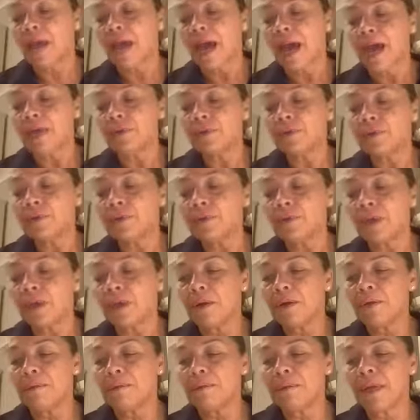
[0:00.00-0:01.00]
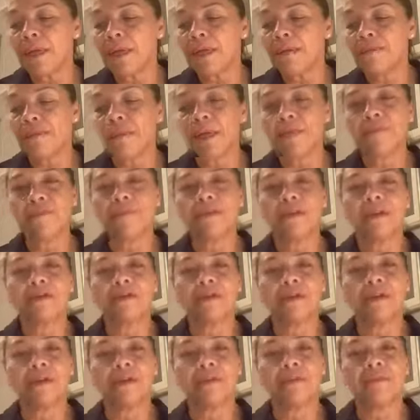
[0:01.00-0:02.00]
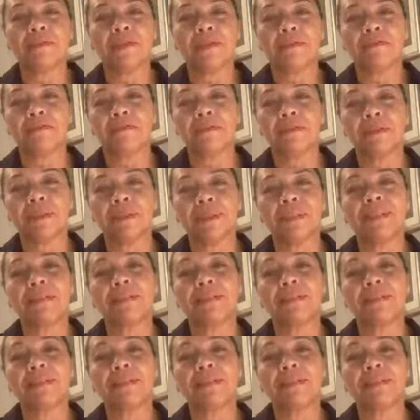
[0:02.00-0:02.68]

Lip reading: And also maybe fear and fearfulness